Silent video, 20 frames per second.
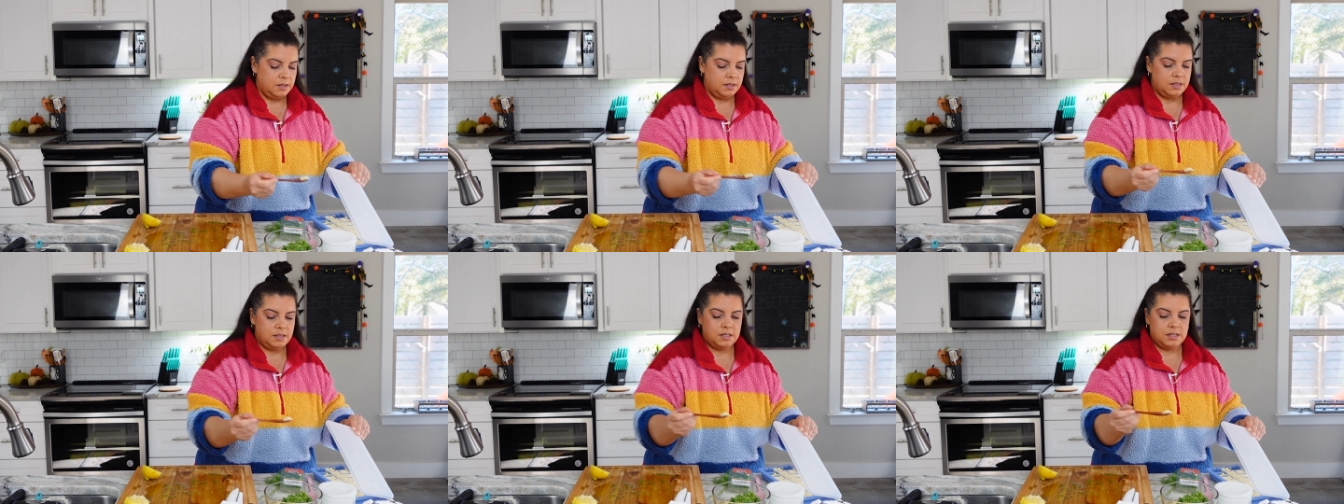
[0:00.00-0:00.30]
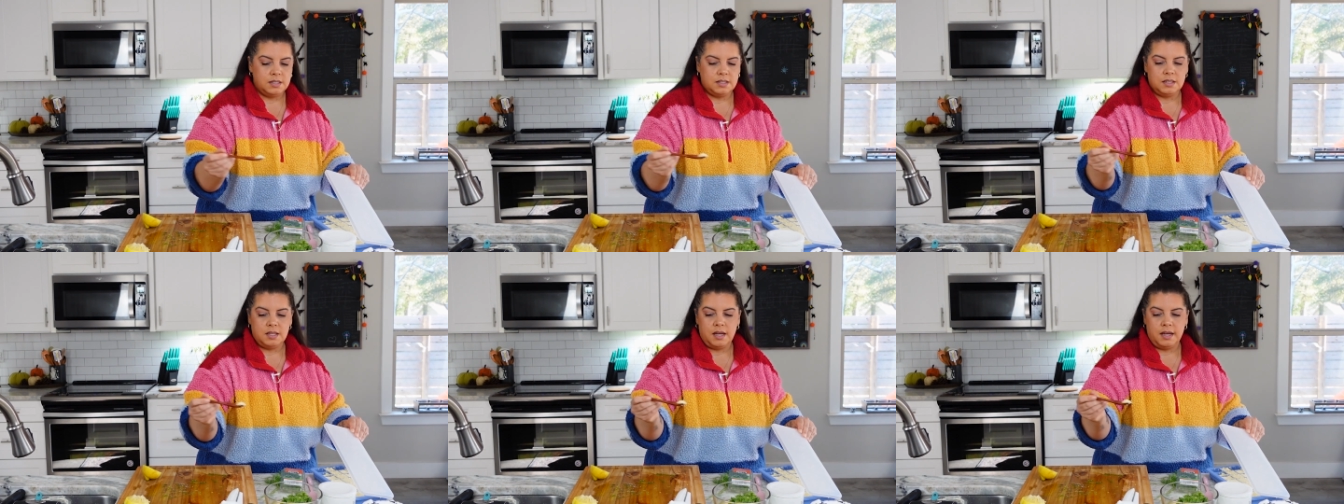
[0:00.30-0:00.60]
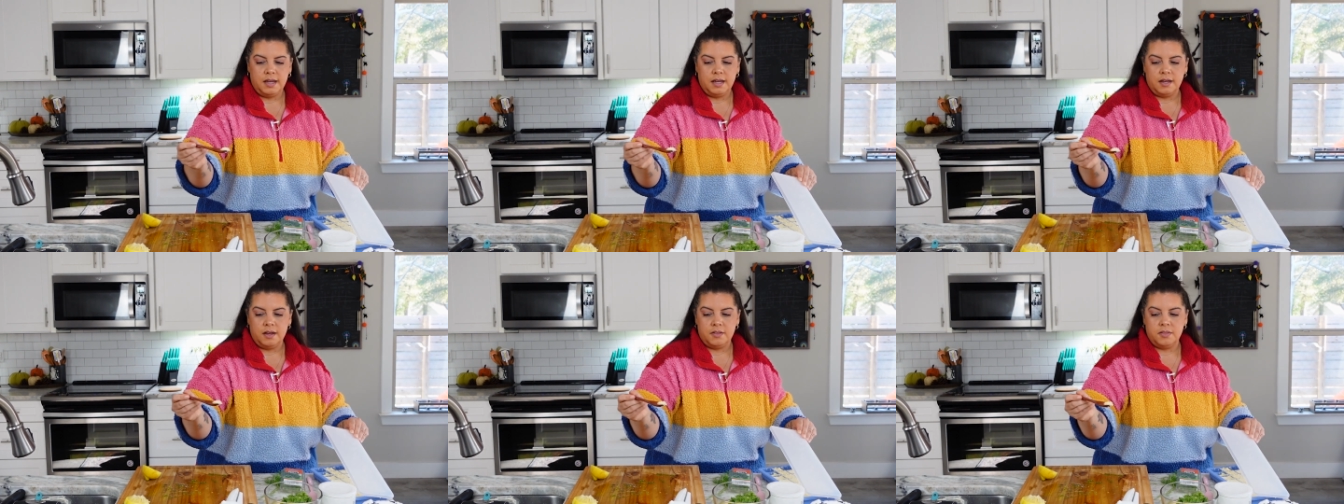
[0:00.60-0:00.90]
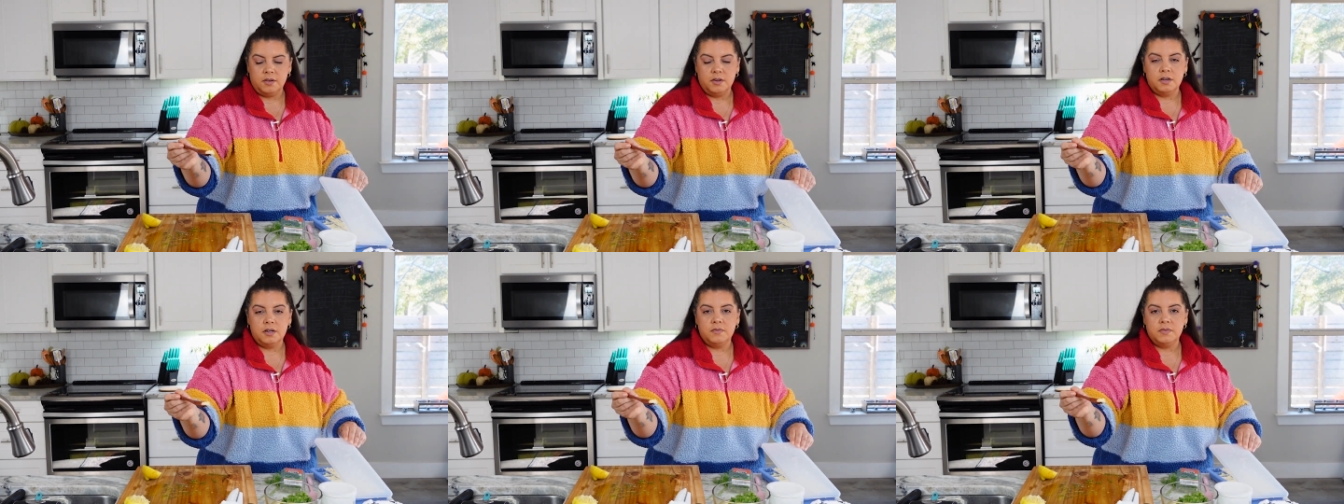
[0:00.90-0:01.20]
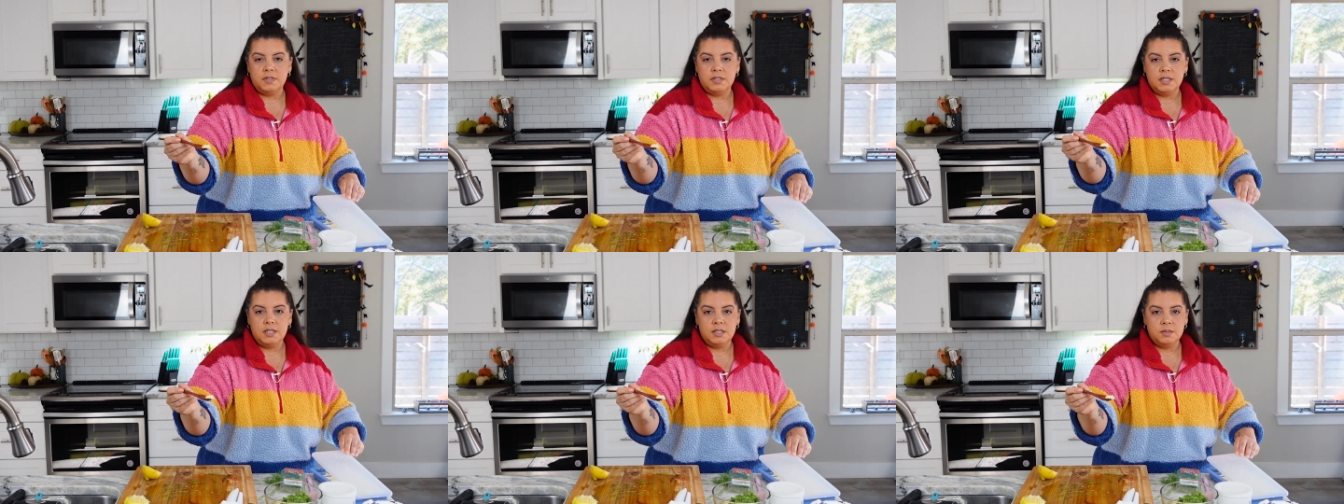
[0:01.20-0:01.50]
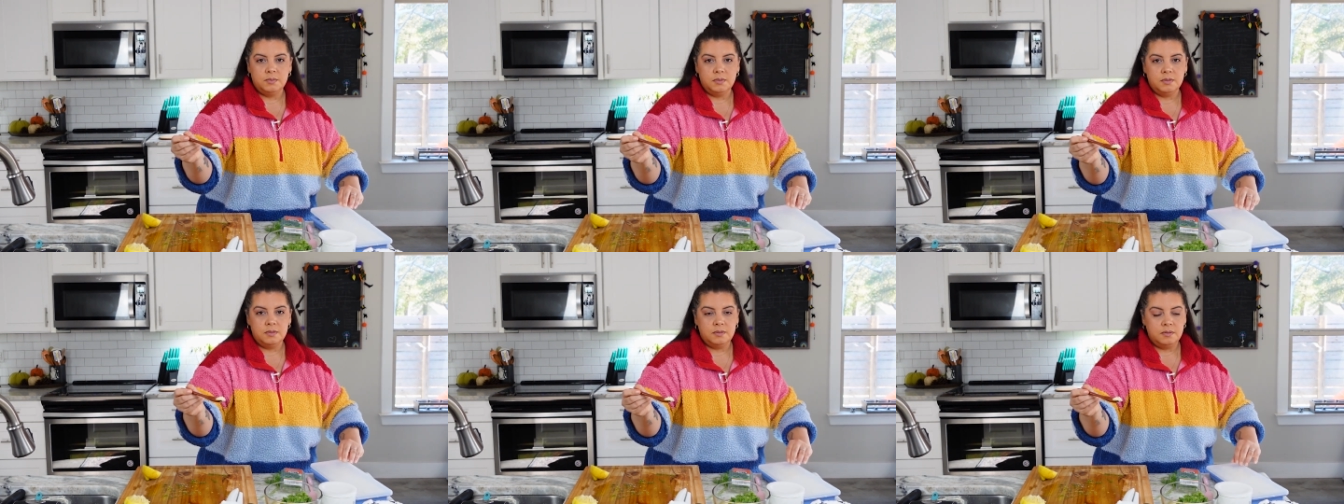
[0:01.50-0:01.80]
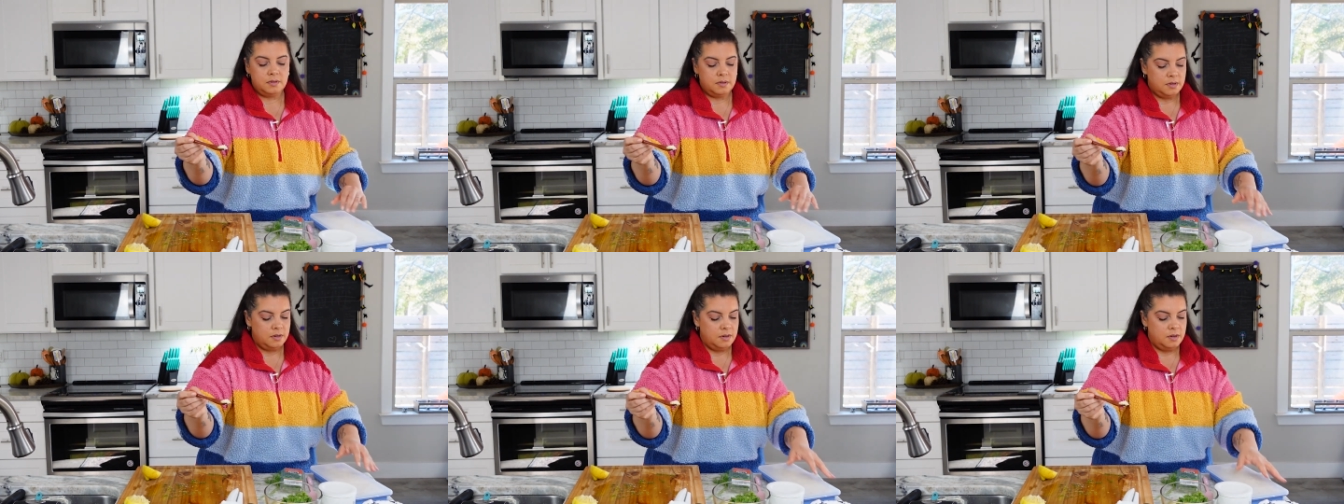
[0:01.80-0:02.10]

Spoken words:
This is like 1/3 of a teaspoon,